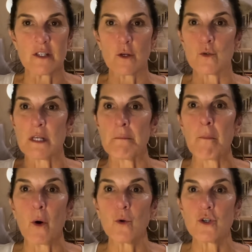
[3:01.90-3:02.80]
those
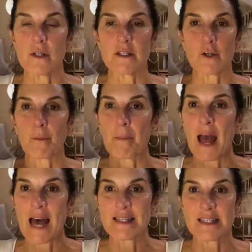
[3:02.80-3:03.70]
emotions that are
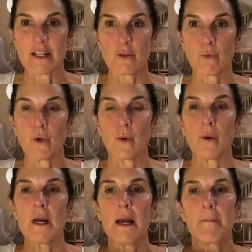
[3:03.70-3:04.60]
passing through.
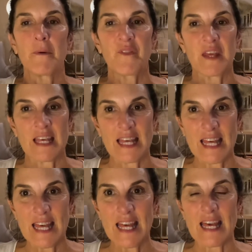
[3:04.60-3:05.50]
But the
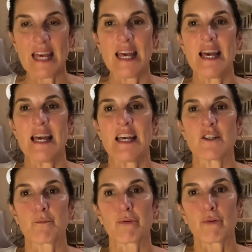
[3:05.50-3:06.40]
key
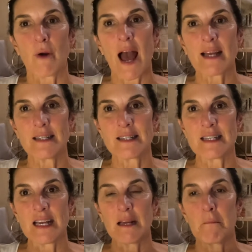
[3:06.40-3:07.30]
is
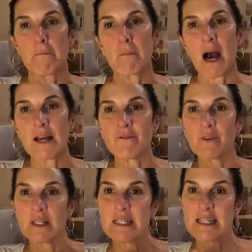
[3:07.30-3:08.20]
practicing
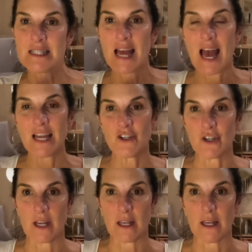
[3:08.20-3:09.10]
mindfully
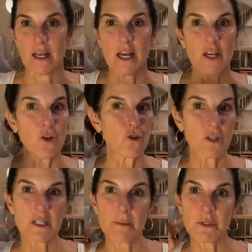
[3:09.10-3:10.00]
detaching. You're
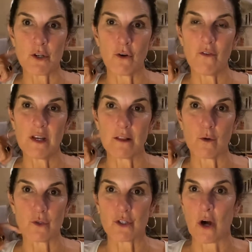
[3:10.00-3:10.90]
just observing
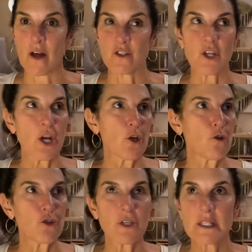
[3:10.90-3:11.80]
those thoughts,
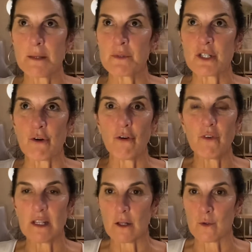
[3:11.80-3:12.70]
you're just
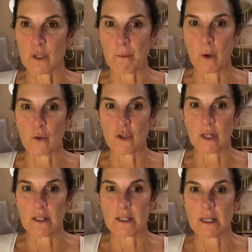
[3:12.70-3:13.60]
observing those
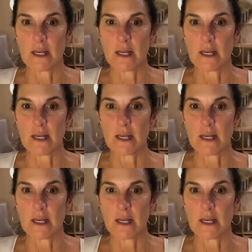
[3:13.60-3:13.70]
emotions.